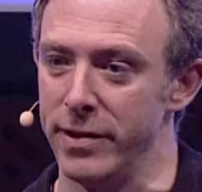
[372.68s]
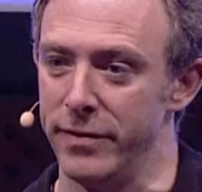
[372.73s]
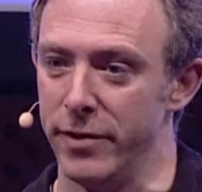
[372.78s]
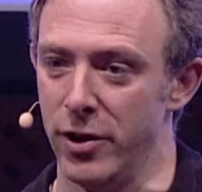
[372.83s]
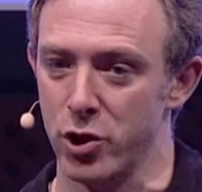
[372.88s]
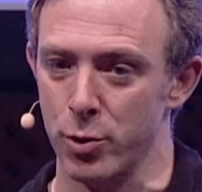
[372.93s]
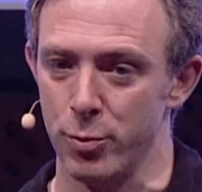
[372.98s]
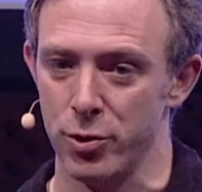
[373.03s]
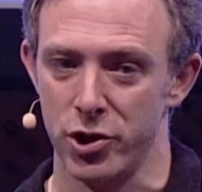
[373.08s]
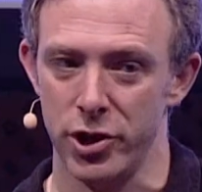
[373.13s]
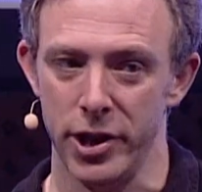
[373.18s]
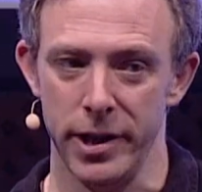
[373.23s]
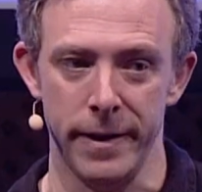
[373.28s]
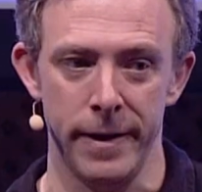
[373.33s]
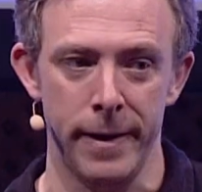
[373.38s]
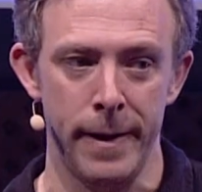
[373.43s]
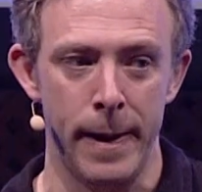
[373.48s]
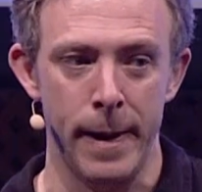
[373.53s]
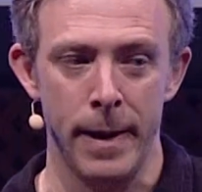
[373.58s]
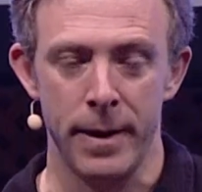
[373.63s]
virtual machine.
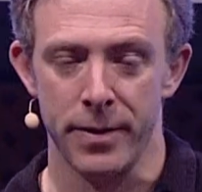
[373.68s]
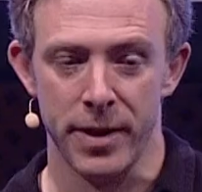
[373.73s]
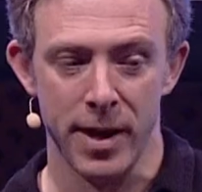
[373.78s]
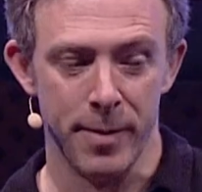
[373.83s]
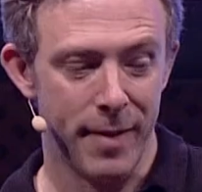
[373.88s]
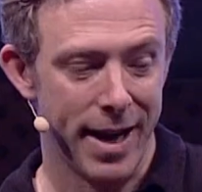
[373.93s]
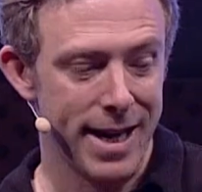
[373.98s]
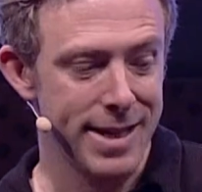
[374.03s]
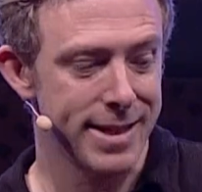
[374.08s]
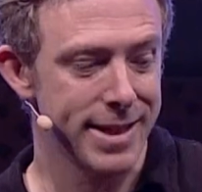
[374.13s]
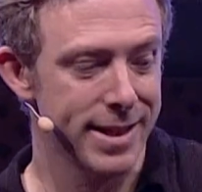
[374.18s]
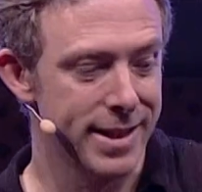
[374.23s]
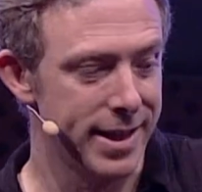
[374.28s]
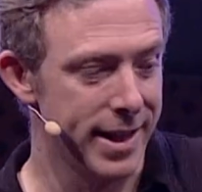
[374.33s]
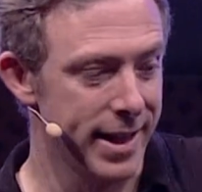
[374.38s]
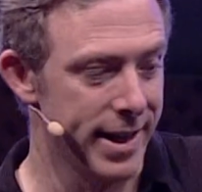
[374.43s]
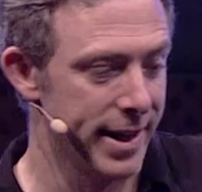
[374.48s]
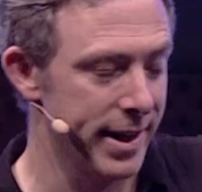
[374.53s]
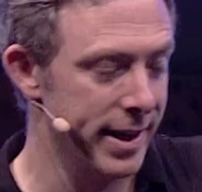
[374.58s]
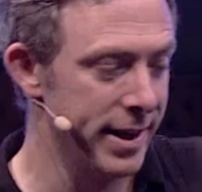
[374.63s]
The amazing
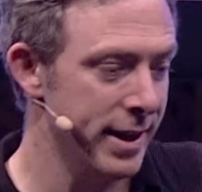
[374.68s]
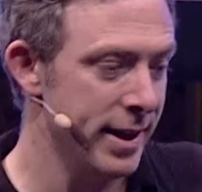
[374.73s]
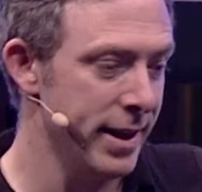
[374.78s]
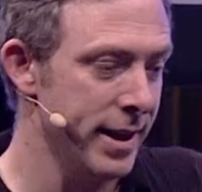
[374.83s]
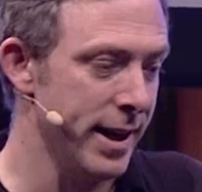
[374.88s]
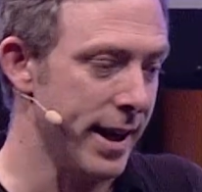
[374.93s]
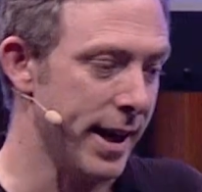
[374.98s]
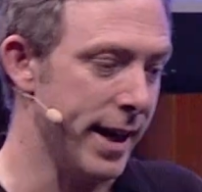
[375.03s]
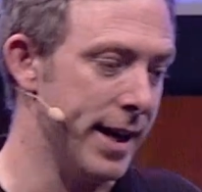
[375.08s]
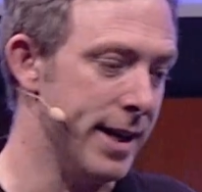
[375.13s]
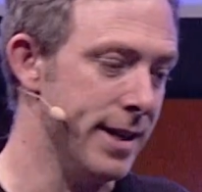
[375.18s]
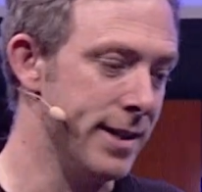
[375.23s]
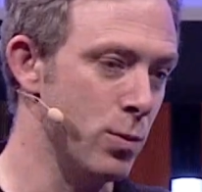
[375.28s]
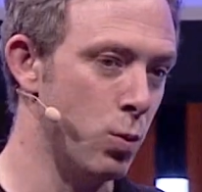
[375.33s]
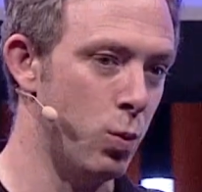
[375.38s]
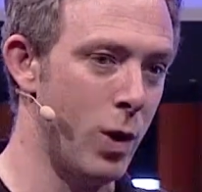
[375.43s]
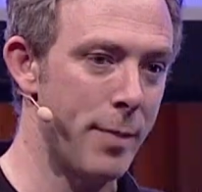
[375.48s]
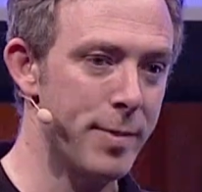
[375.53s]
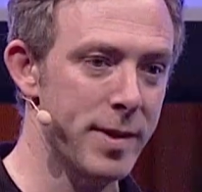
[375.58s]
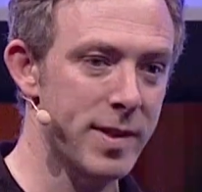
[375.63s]
thing is
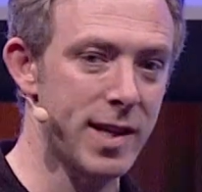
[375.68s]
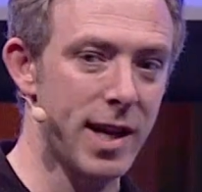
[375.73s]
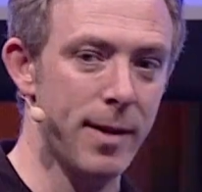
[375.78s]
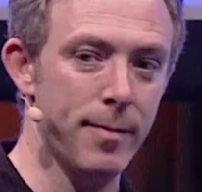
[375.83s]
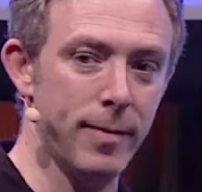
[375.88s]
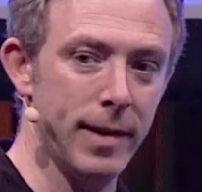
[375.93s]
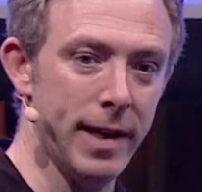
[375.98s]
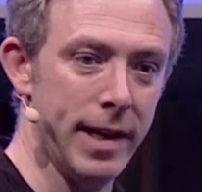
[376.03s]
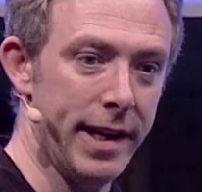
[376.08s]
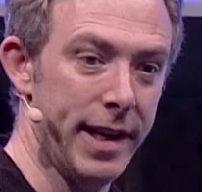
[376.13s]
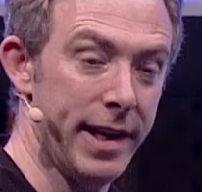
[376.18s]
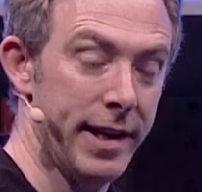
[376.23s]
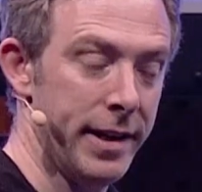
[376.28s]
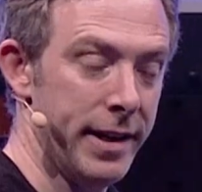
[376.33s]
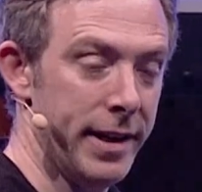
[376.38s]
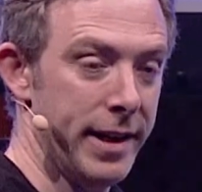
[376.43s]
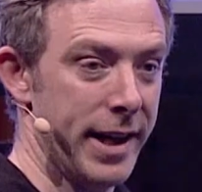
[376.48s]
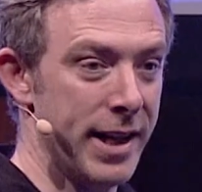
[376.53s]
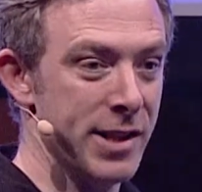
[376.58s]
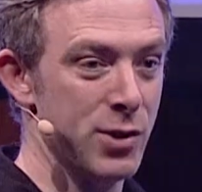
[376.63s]
WebAssembly
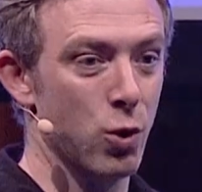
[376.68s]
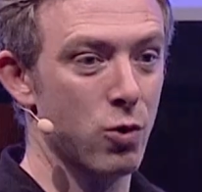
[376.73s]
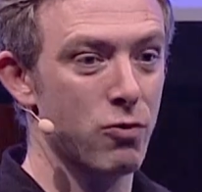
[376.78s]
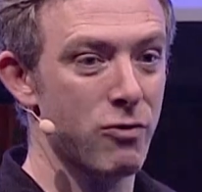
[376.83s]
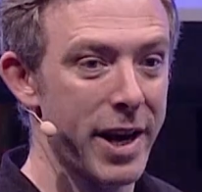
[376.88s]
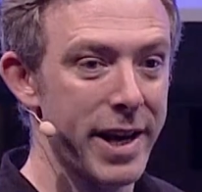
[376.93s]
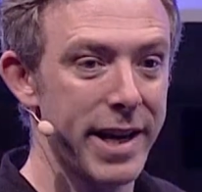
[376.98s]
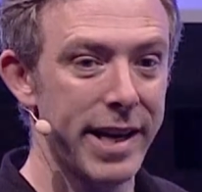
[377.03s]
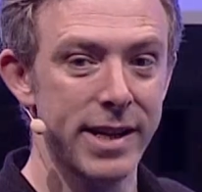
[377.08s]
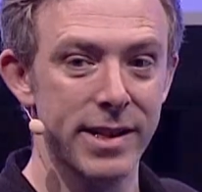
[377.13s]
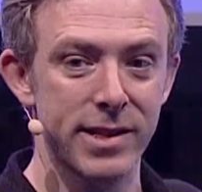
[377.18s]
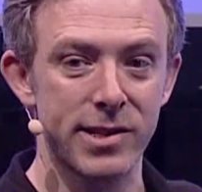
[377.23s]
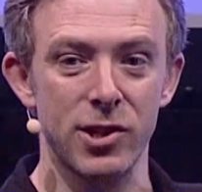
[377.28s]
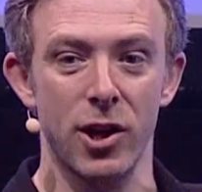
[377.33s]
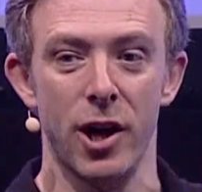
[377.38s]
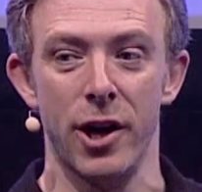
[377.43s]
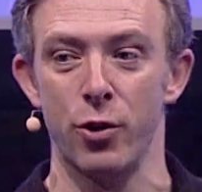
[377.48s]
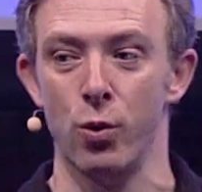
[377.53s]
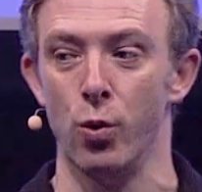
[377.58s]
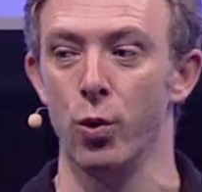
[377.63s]
is already
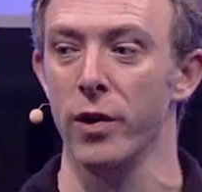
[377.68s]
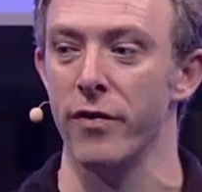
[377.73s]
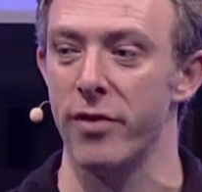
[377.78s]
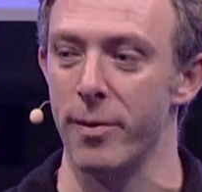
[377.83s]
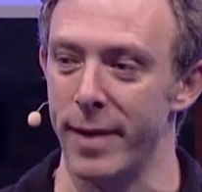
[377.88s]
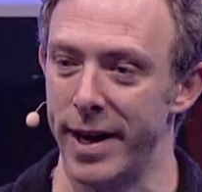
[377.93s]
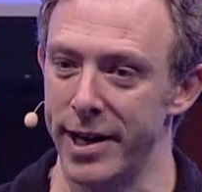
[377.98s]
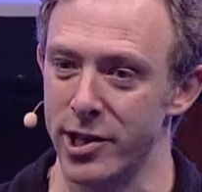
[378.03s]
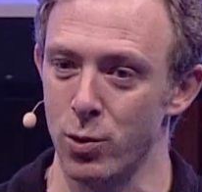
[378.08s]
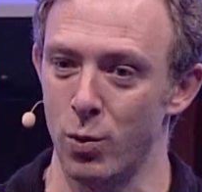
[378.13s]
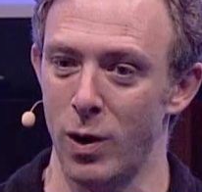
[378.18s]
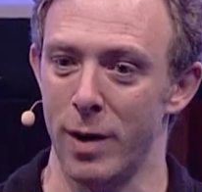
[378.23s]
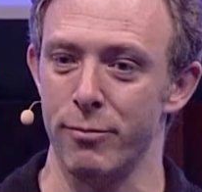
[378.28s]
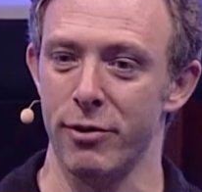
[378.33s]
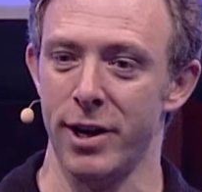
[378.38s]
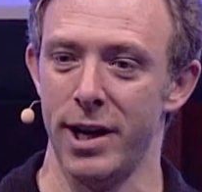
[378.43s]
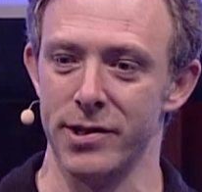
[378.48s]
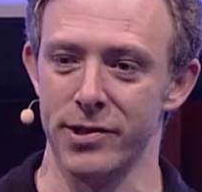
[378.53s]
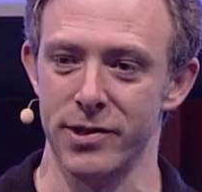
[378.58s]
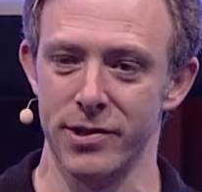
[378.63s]
inside all of the major web
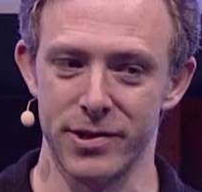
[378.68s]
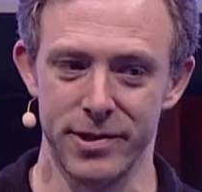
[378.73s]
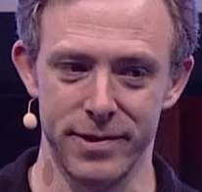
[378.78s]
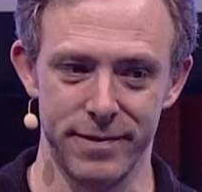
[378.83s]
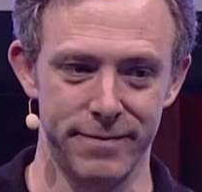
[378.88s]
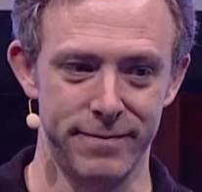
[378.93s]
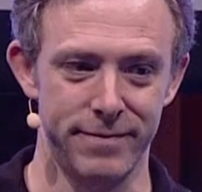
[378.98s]
browsers.